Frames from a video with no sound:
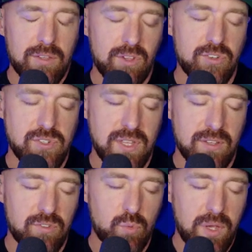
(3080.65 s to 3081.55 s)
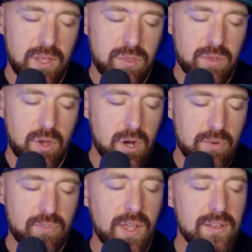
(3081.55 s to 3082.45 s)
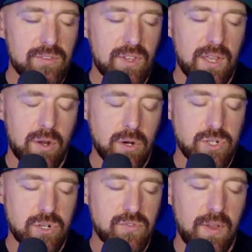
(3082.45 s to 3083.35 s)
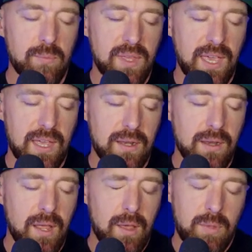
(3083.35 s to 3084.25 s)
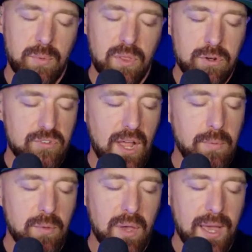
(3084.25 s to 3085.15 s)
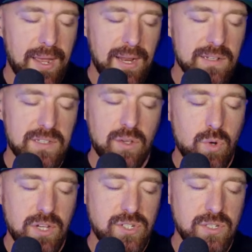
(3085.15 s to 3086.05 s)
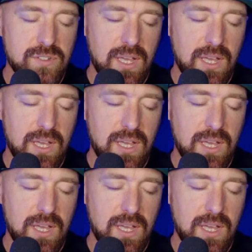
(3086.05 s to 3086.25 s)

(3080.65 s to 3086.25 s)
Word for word: such as this with our friends and our church family and people that are stopping by and asking questions.